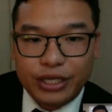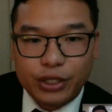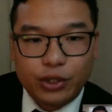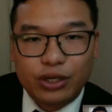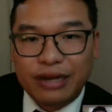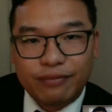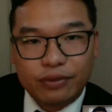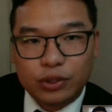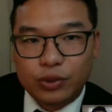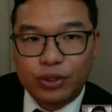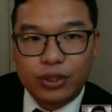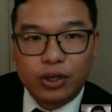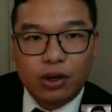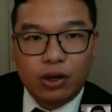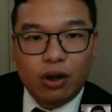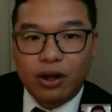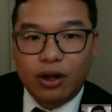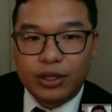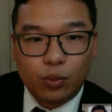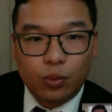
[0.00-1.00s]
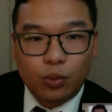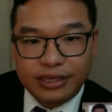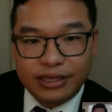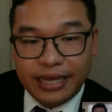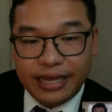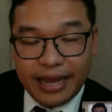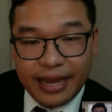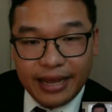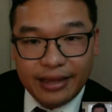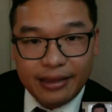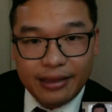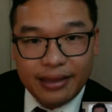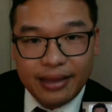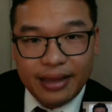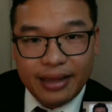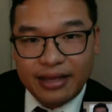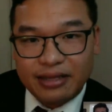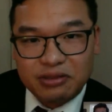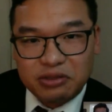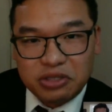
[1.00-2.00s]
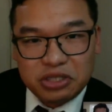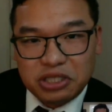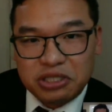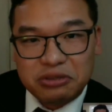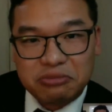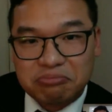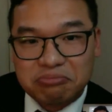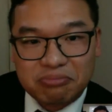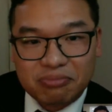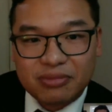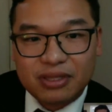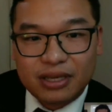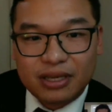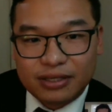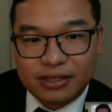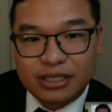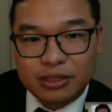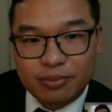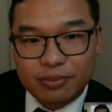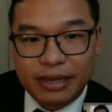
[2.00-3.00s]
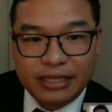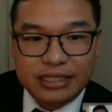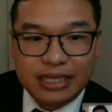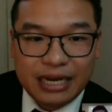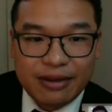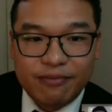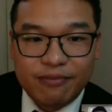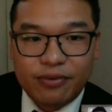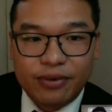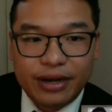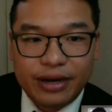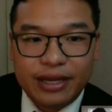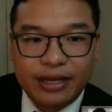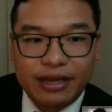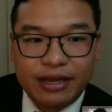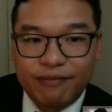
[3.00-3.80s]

You don't have to do it all in one day, and you just make time for it.